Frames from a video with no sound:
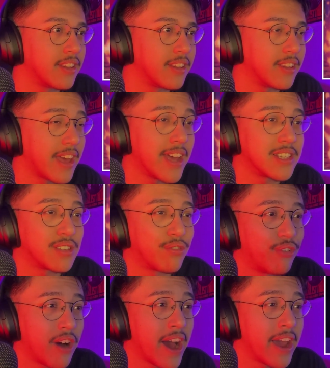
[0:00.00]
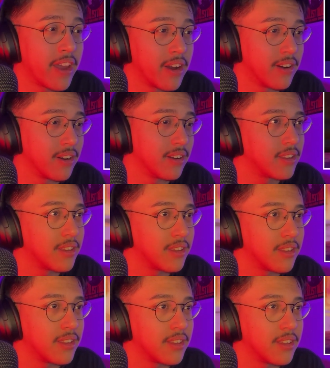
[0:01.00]
That's fire.
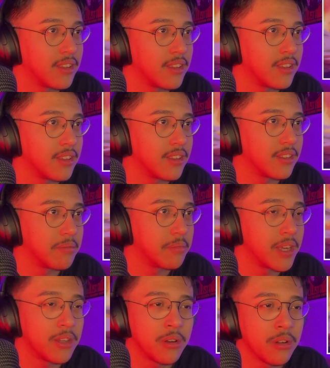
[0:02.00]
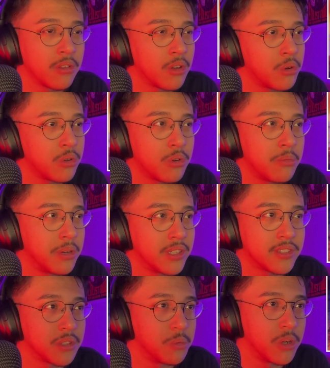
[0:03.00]
Man, you don't know who you're
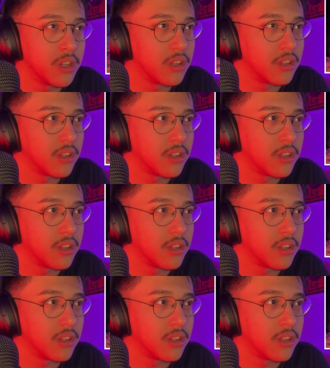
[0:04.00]
messing with.